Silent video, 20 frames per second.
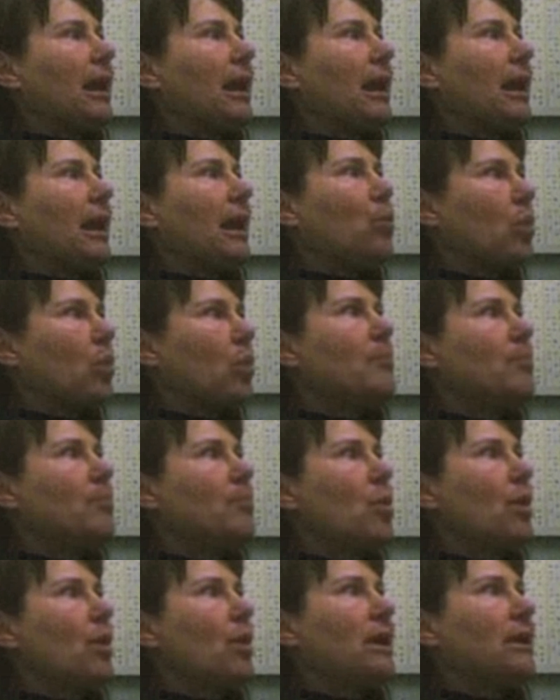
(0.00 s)
at one
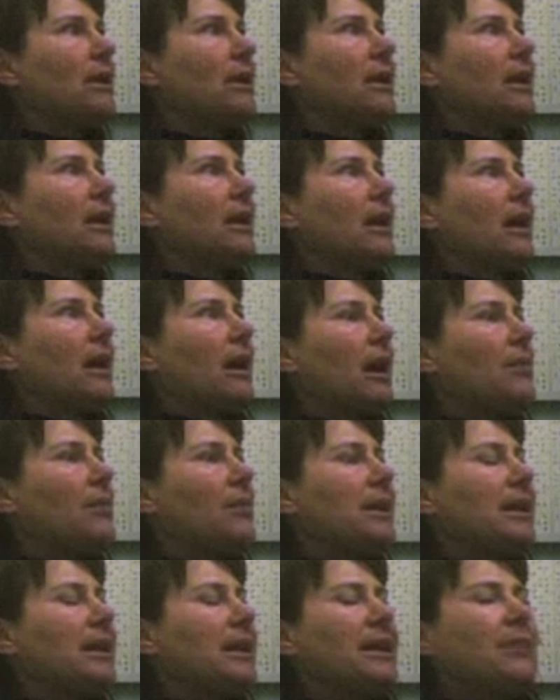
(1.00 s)
point, I
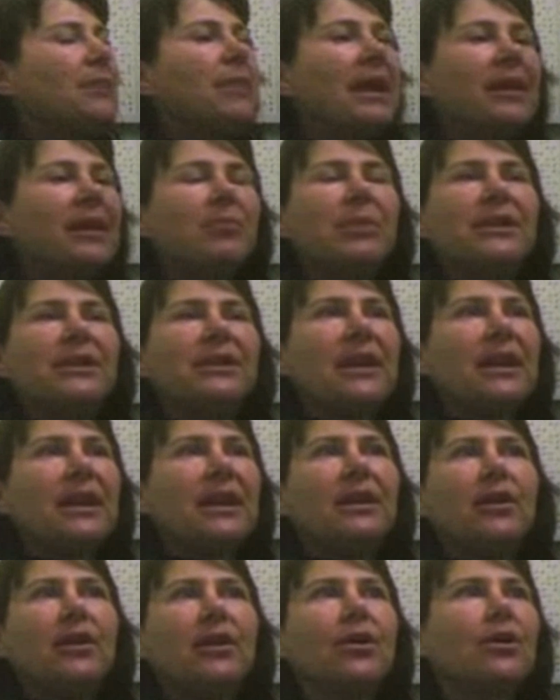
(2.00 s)
mean, he may have been
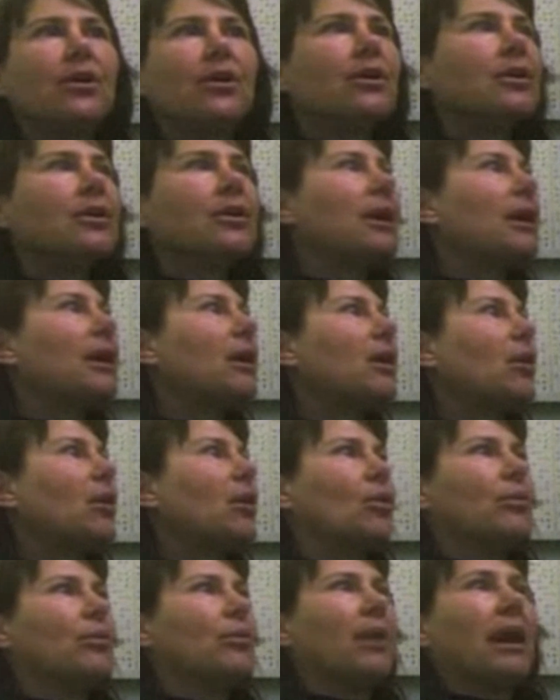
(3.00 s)
dating her,
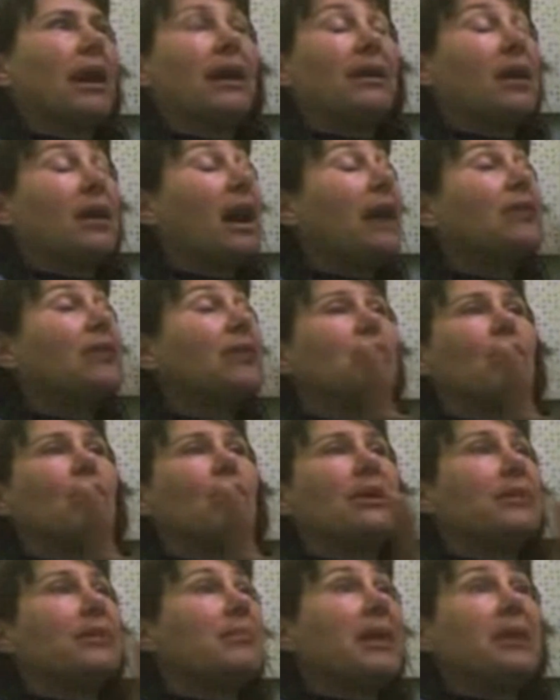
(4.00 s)
or I don't
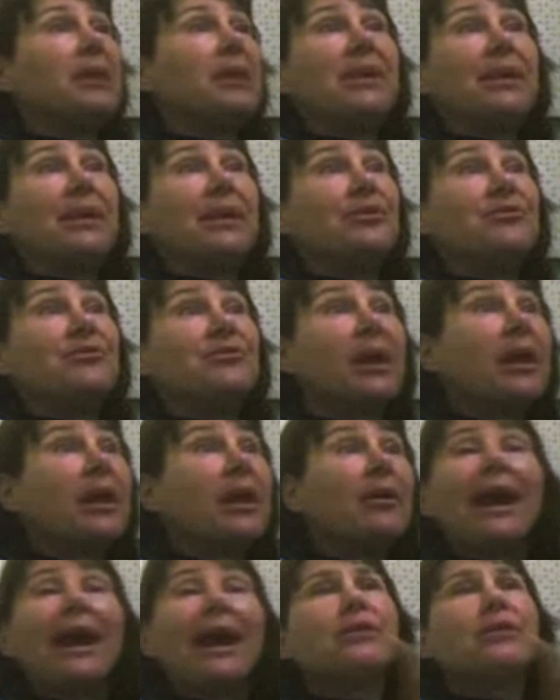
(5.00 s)
know. Maybe he was
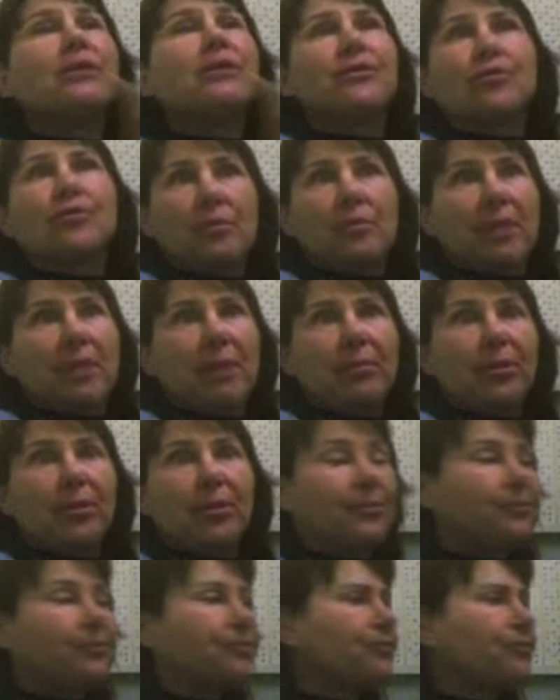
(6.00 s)
married. I don't even
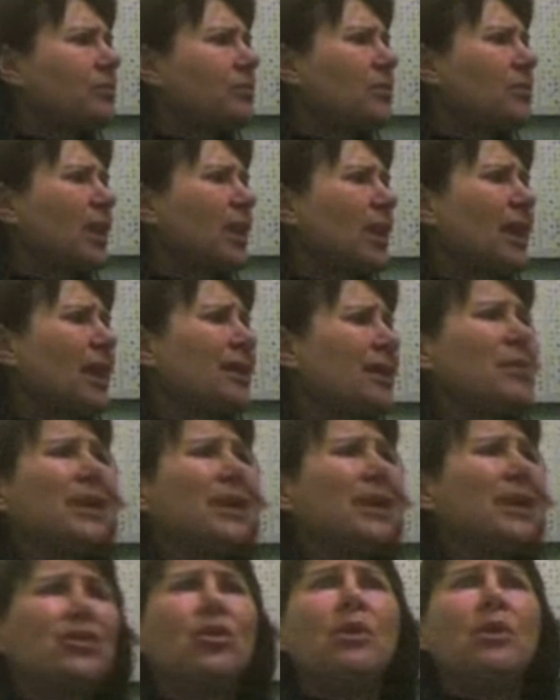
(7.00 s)
remember. And I'm
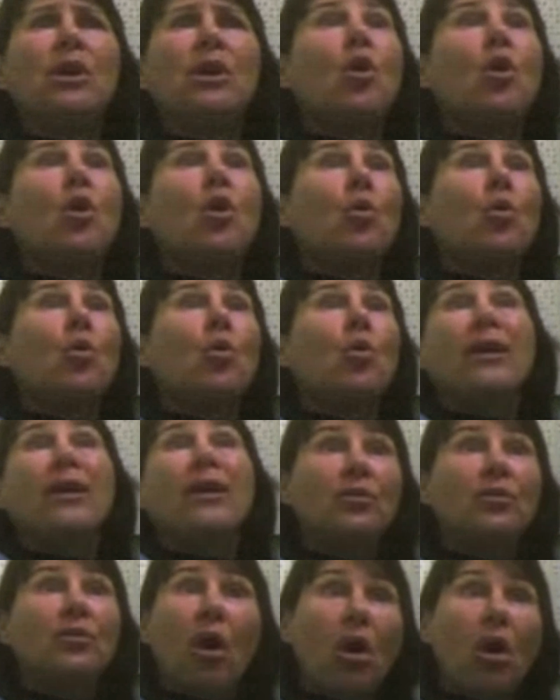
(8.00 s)
like, you know what? Why are
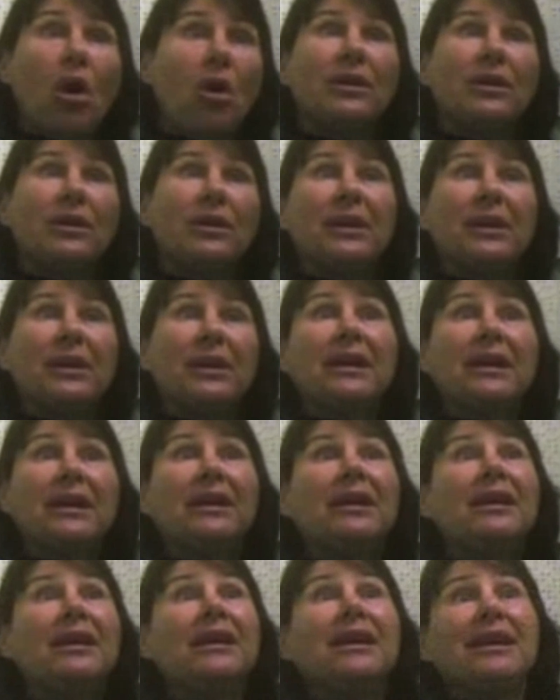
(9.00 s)
you calling me
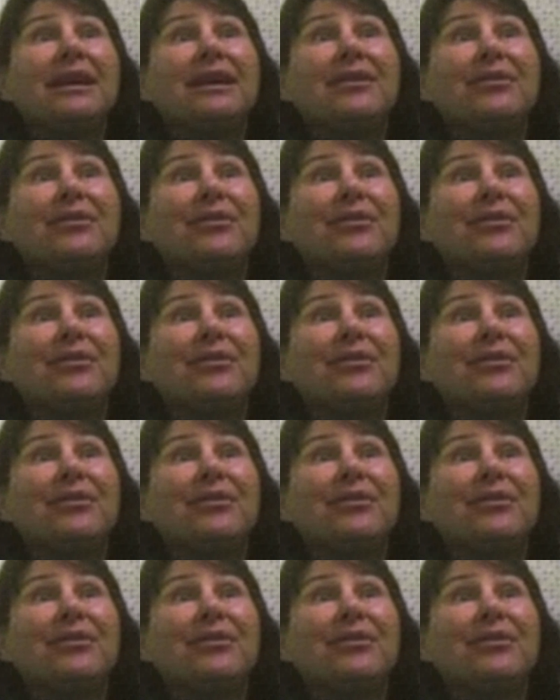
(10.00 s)
if